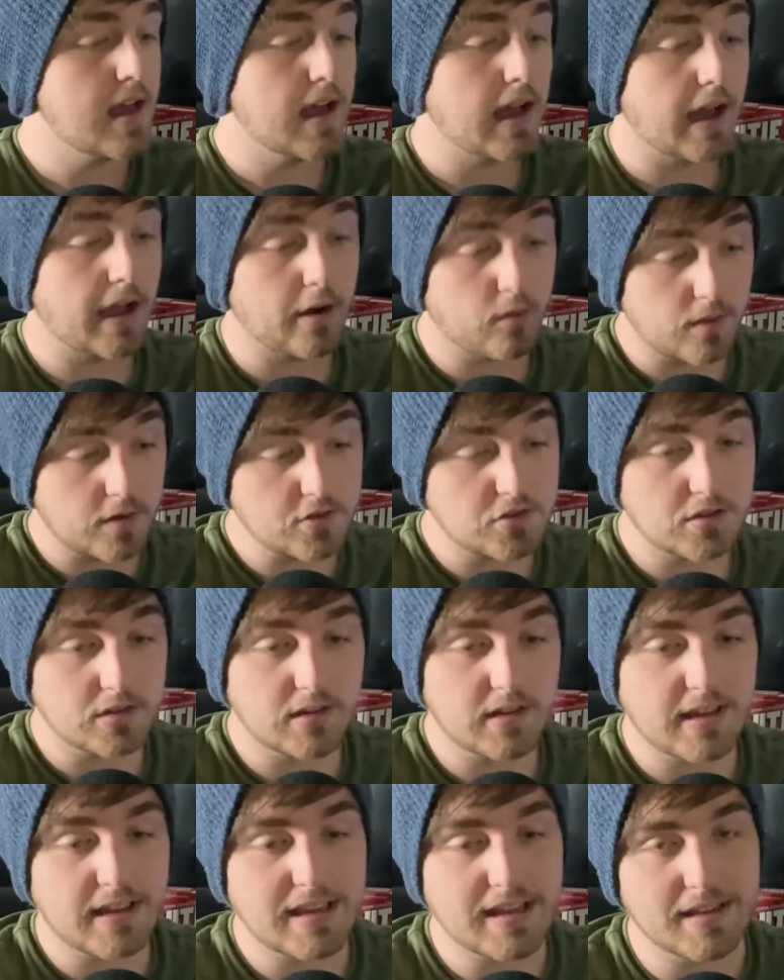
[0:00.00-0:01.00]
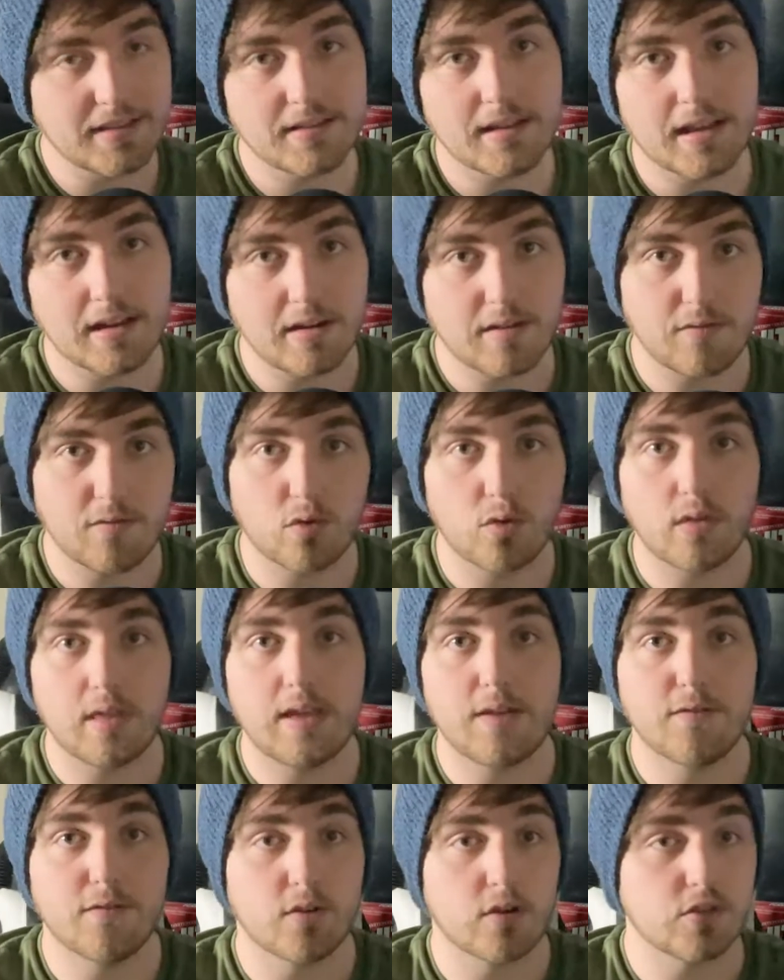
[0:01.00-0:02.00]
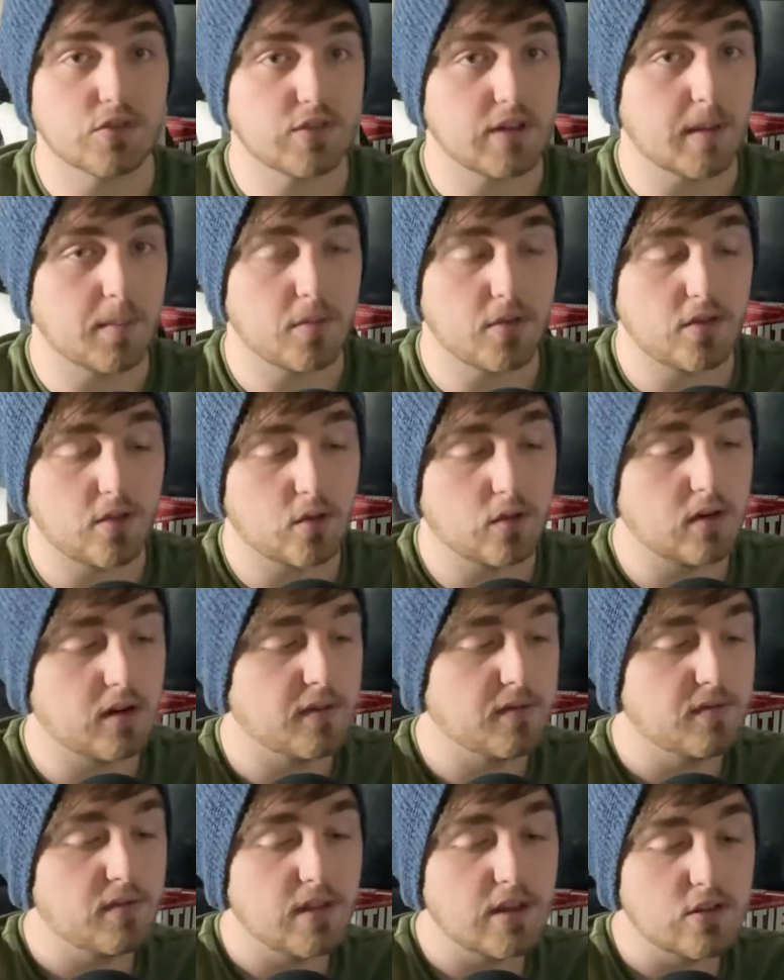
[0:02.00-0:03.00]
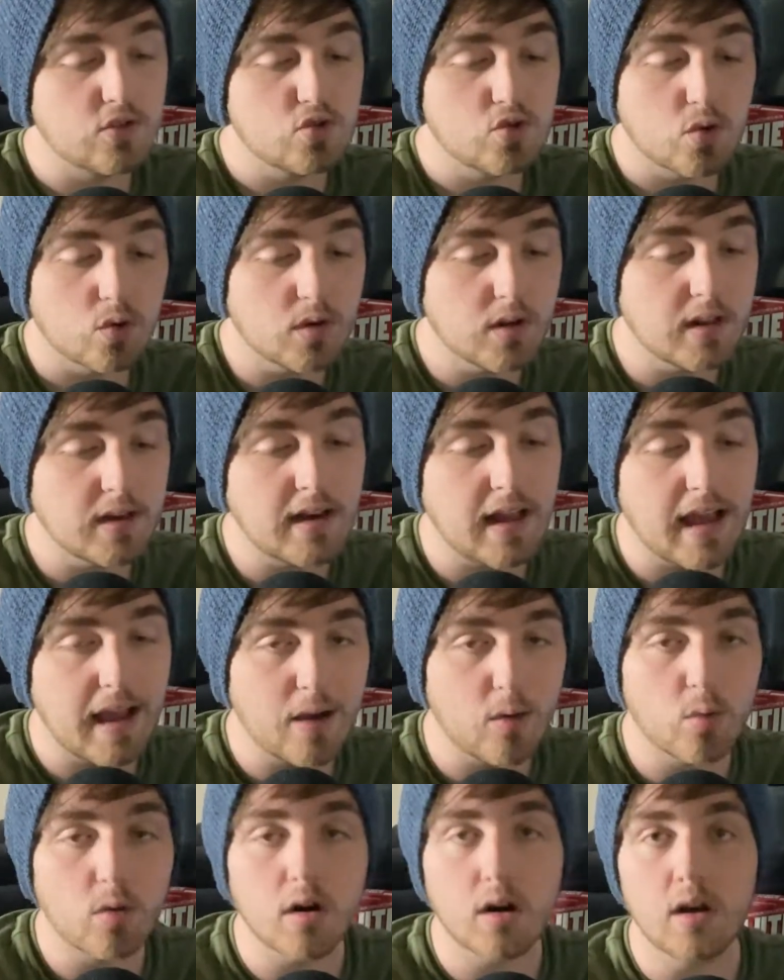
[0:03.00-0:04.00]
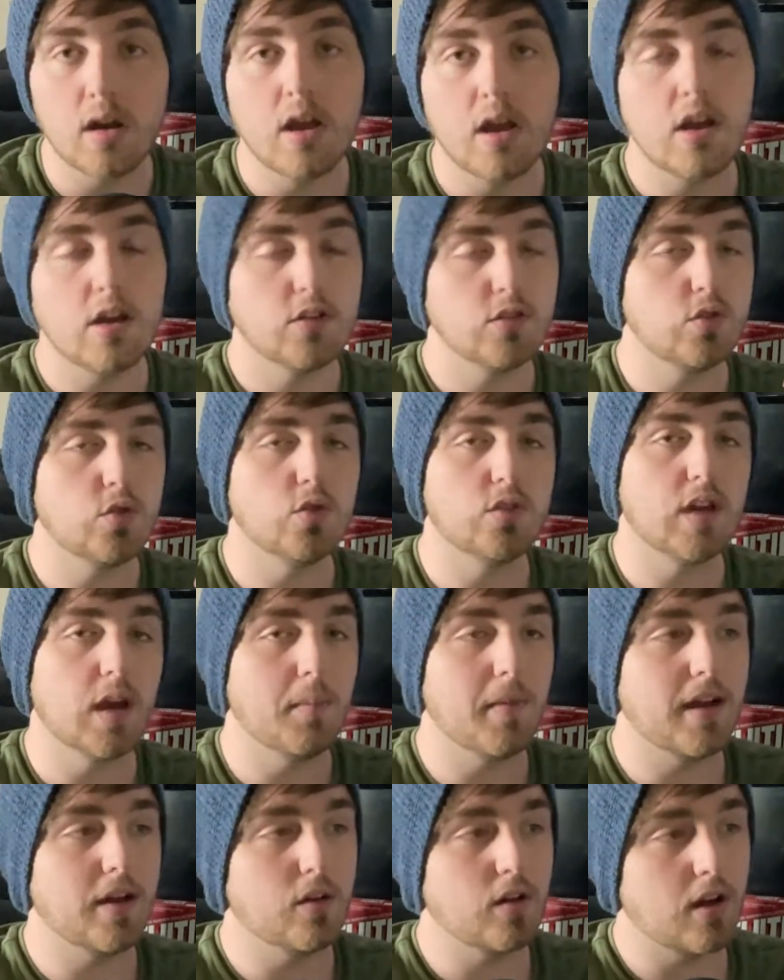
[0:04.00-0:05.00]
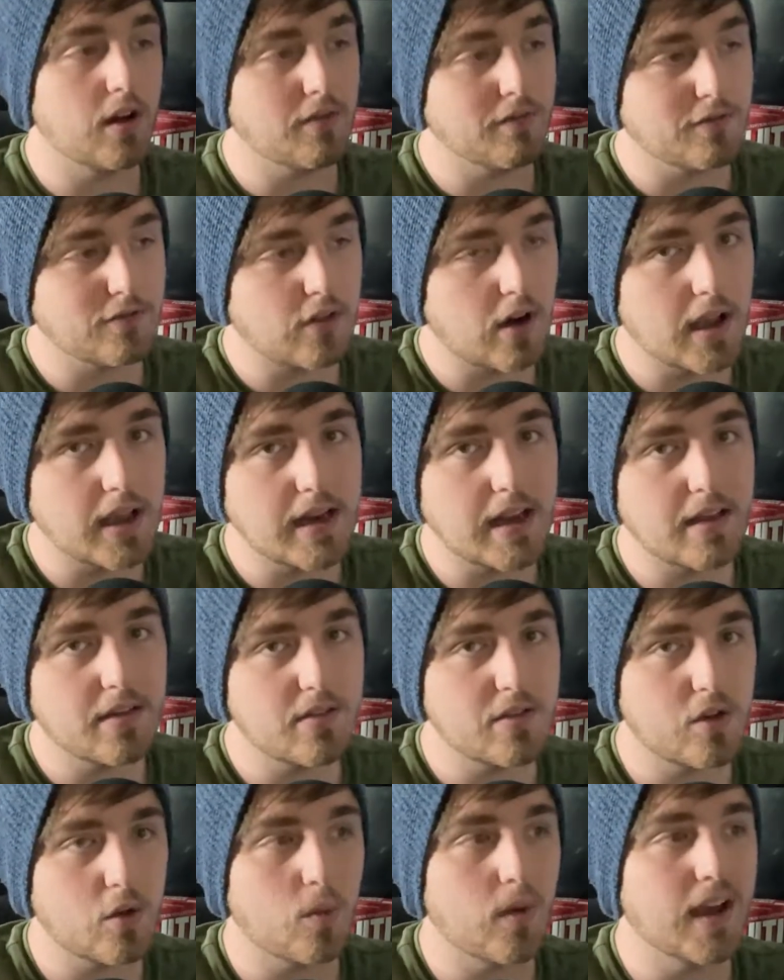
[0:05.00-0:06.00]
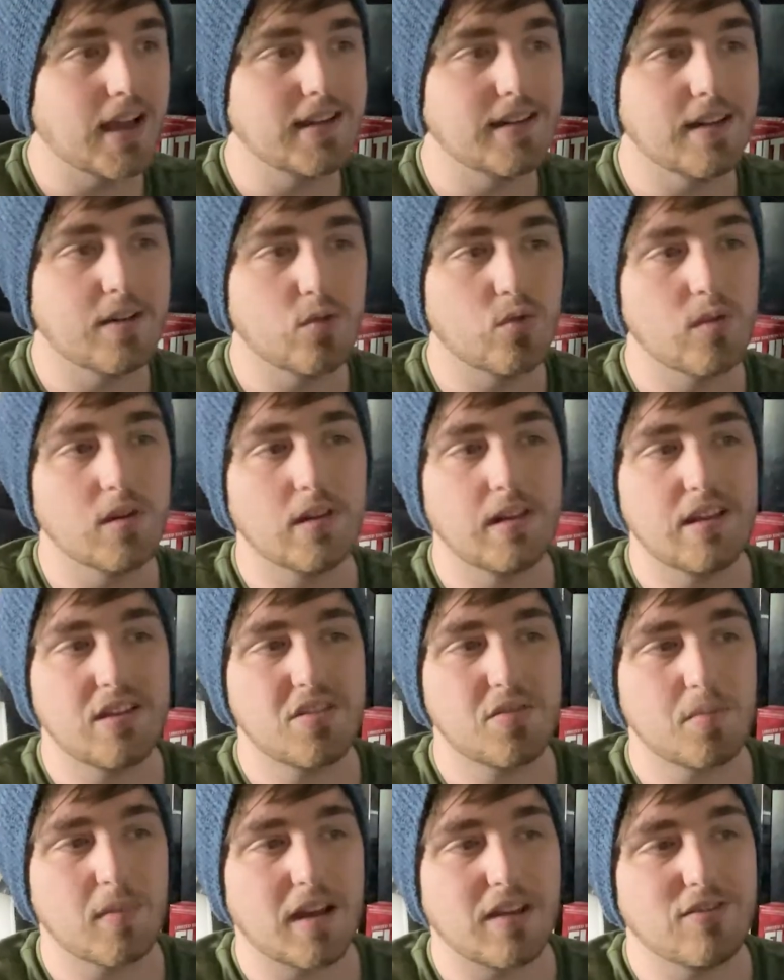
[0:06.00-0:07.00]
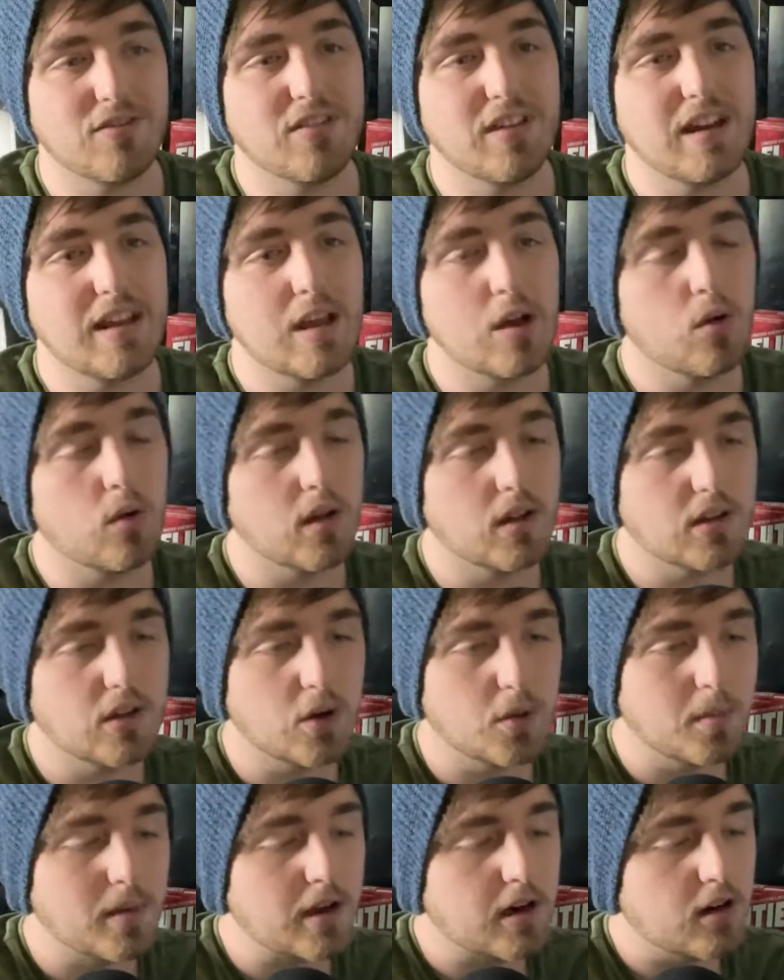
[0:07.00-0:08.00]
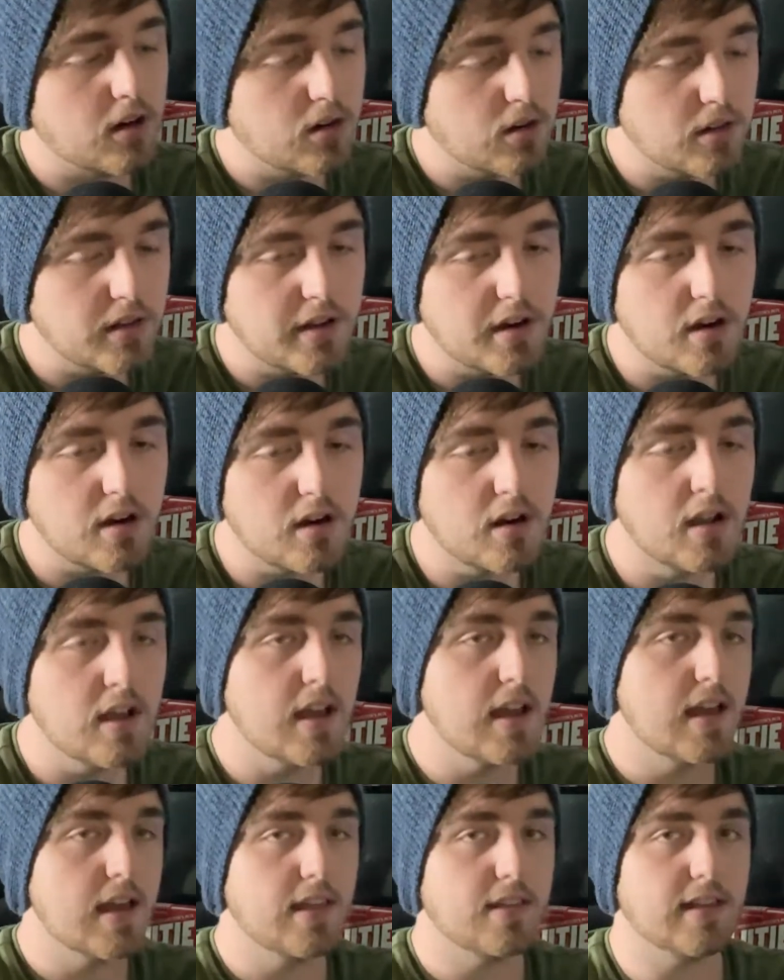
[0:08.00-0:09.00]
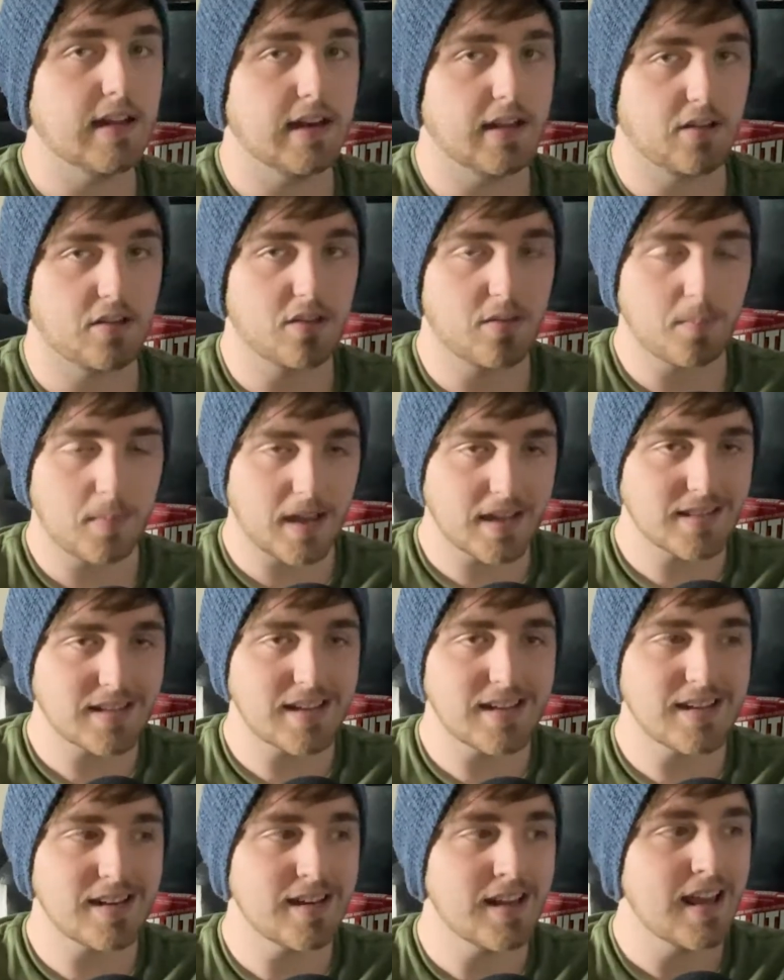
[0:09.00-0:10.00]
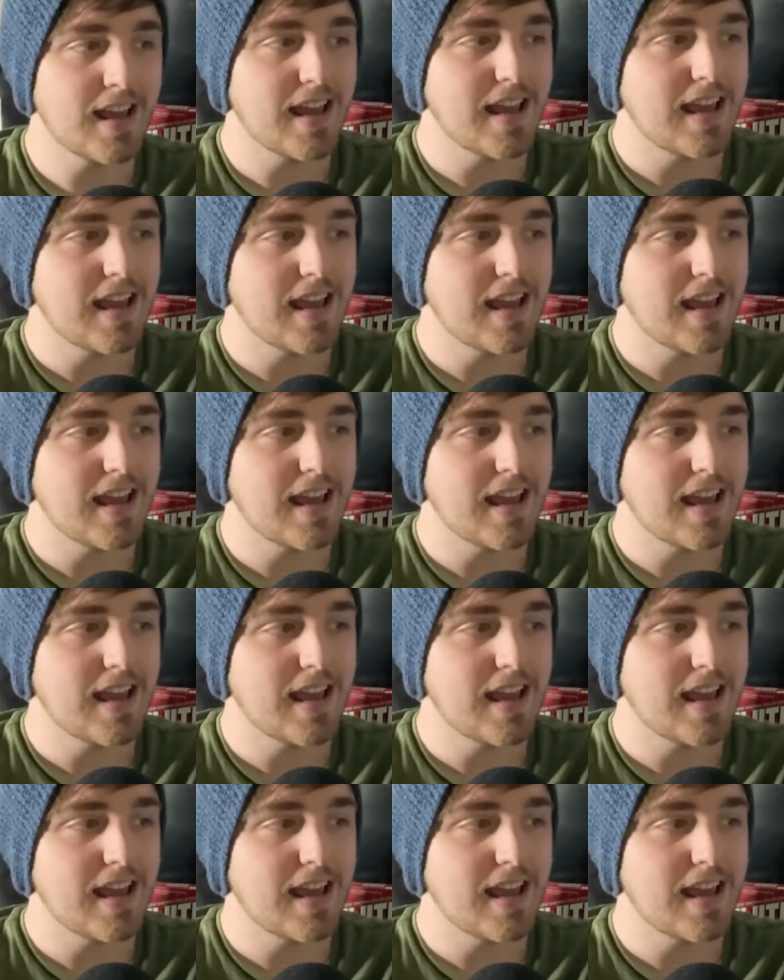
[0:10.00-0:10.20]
I originally intended for the first episode of the Jordan Hour to come out on Friday, so I did release my video a little bit earlier than expected.